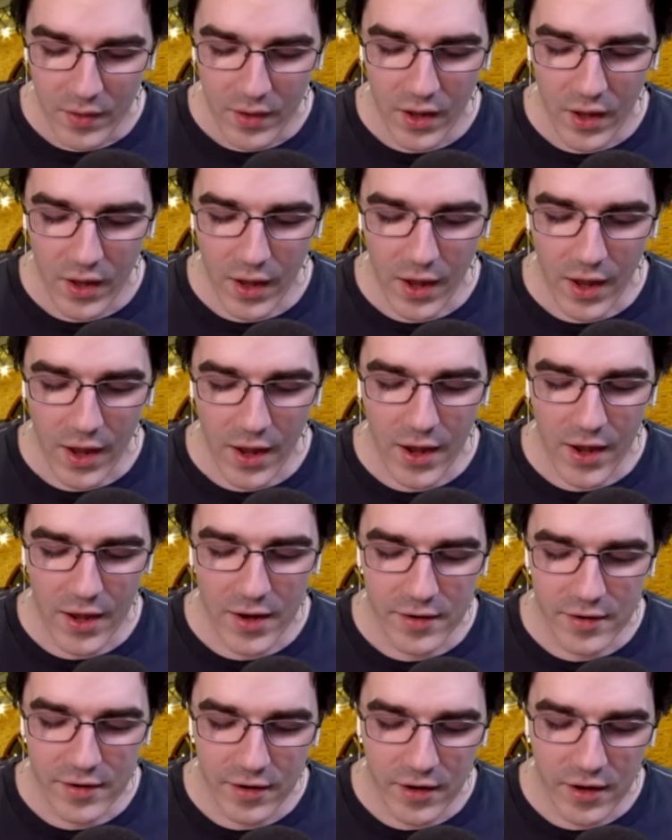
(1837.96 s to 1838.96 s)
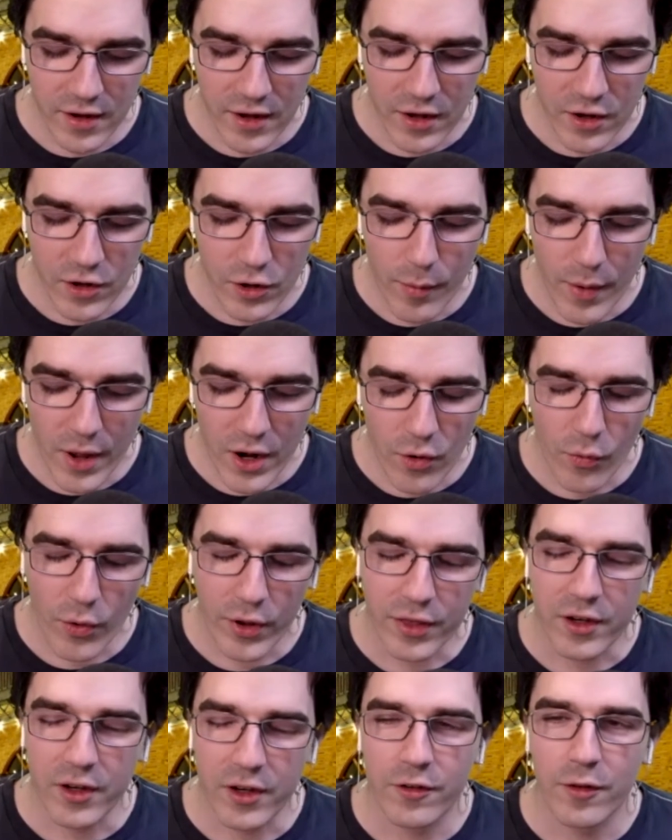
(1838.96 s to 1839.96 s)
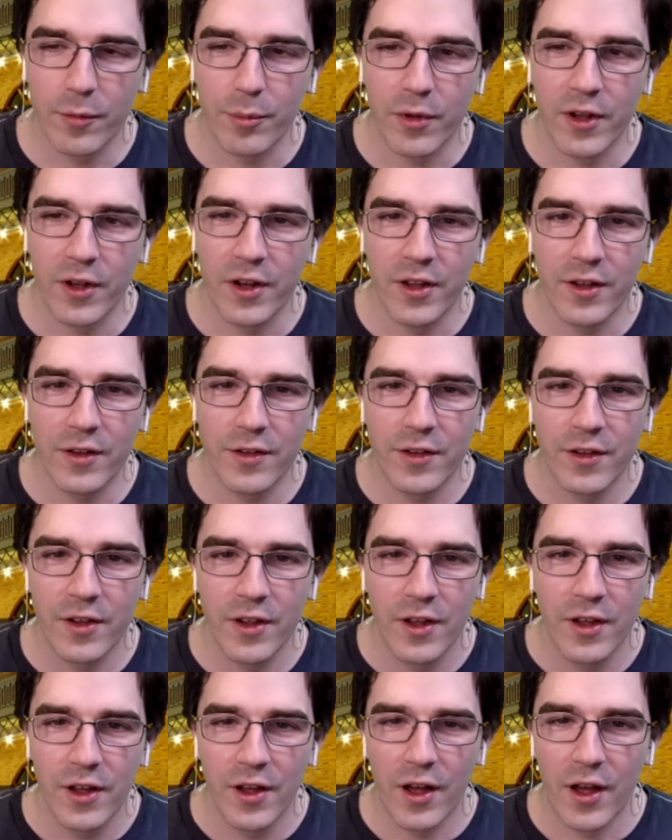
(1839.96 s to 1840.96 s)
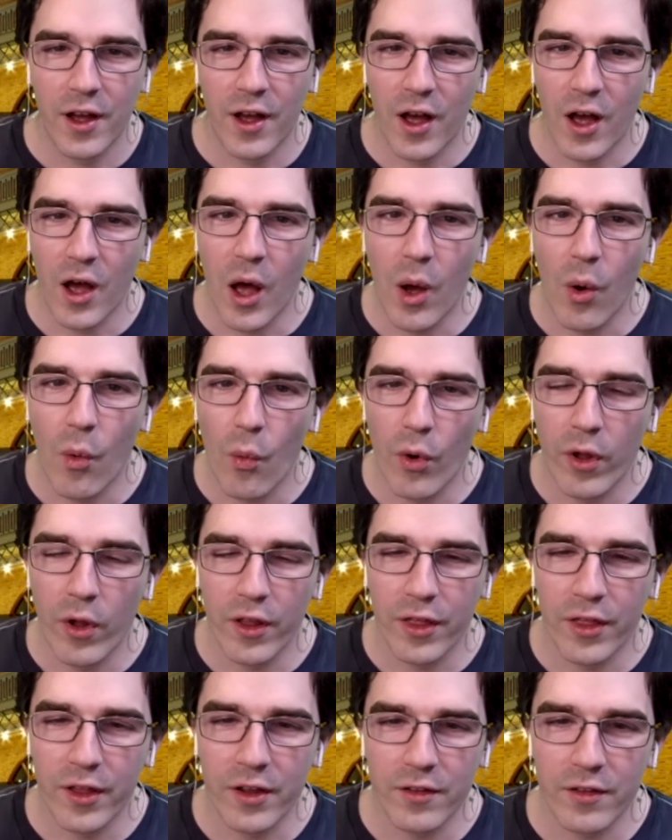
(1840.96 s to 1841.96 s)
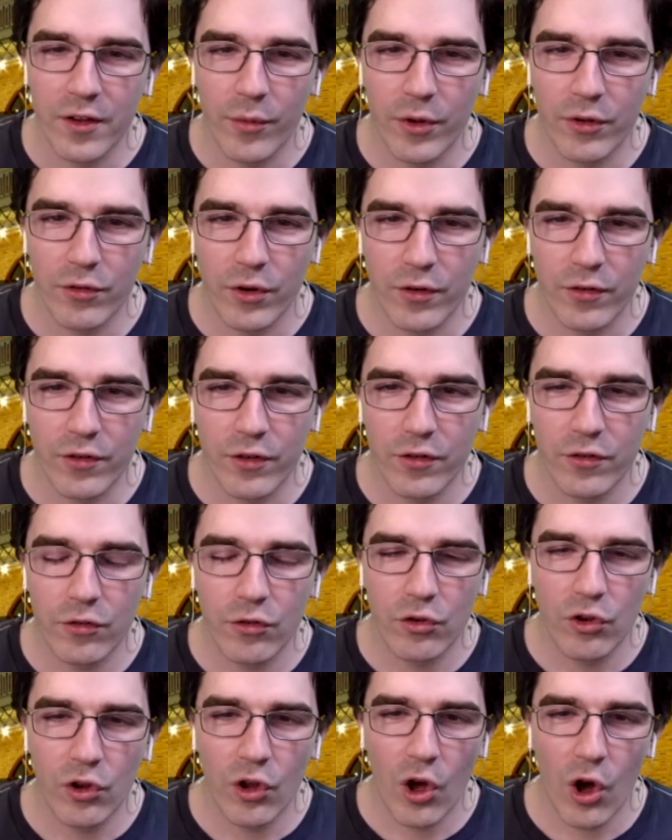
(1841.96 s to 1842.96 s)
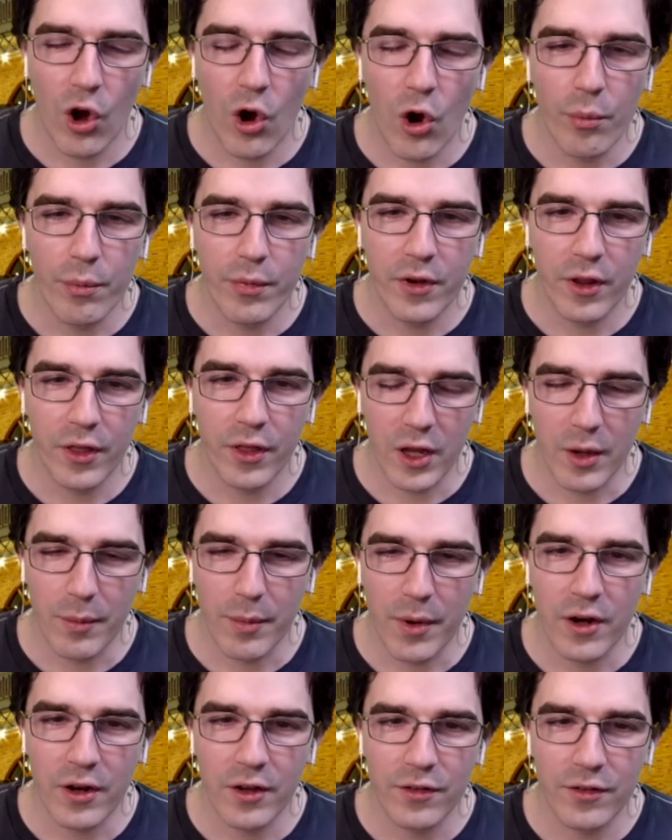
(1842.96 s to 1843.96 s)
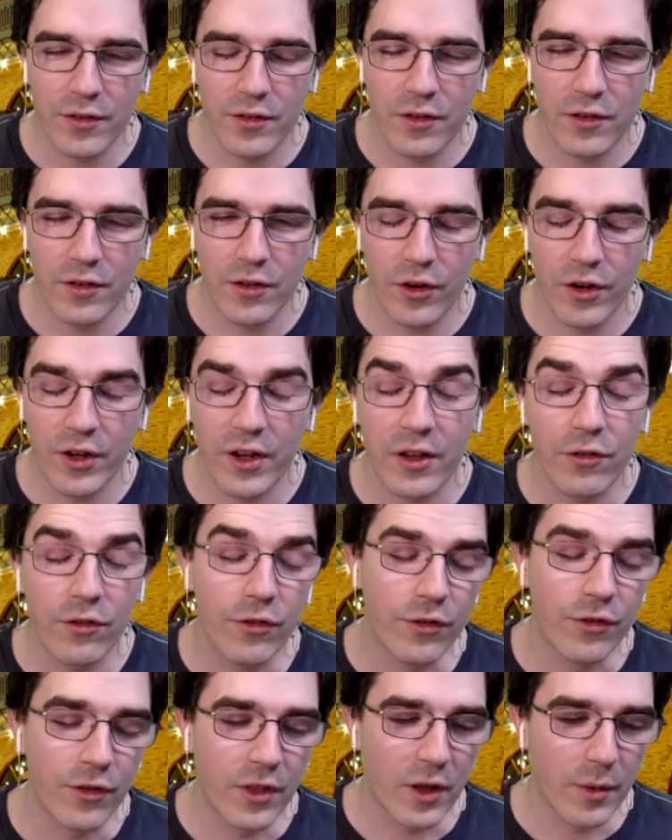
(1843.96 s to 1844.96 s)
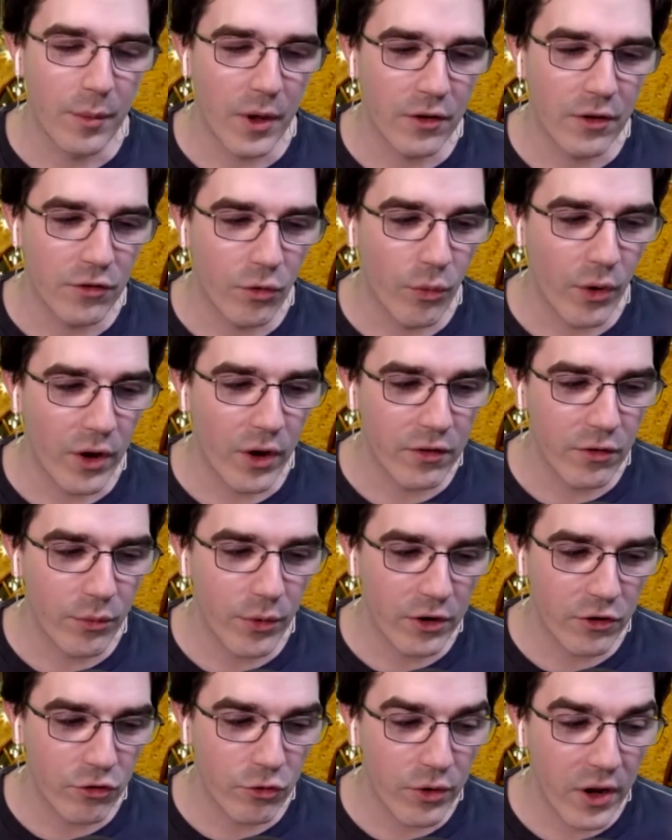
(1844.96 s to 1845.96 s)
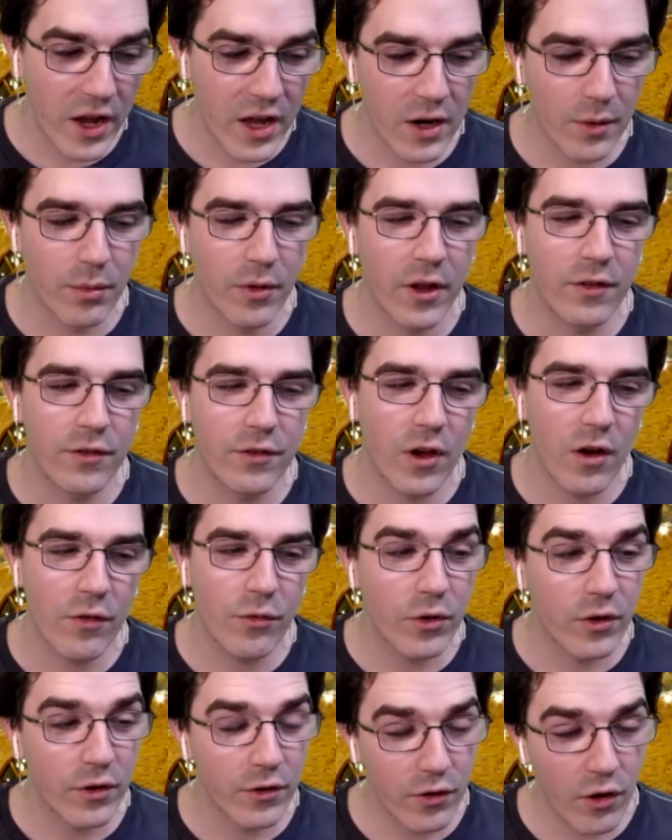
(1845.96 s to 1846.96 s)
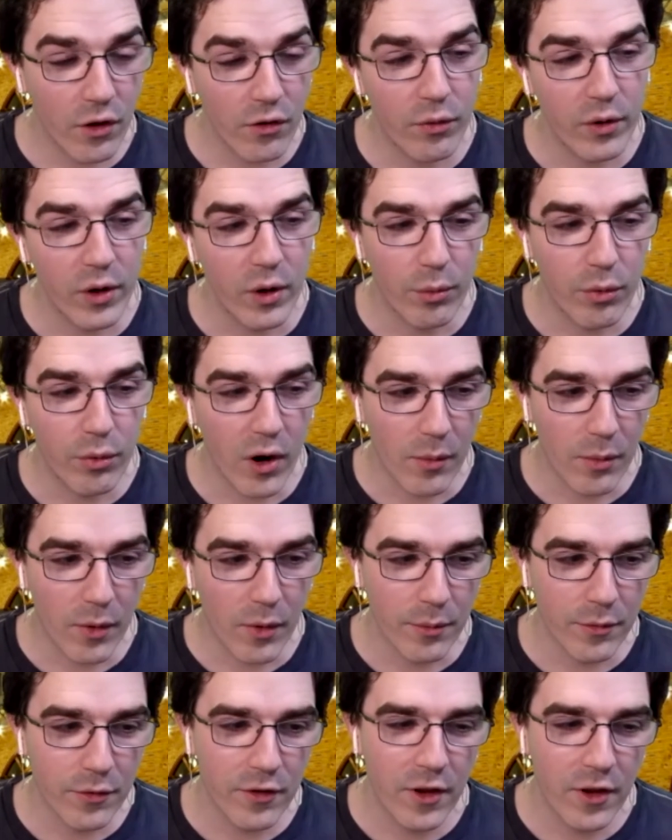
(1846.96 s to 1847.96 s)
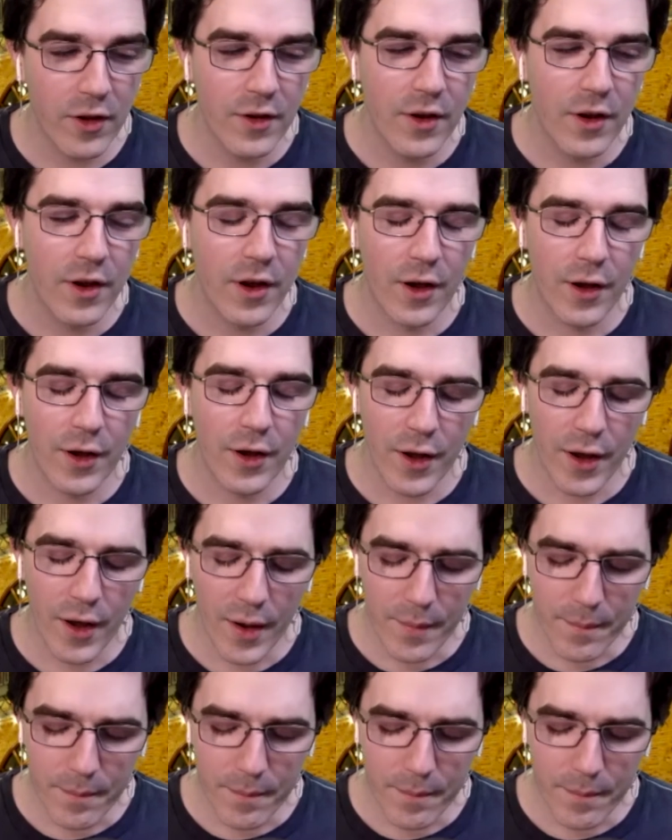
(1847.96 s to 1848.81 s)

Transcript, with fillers: and no matter what the discipline is, uh, one of the things that we sort of just hope to think about is, or get students to think about, is the ways in which you can apply software to solve real problems, um,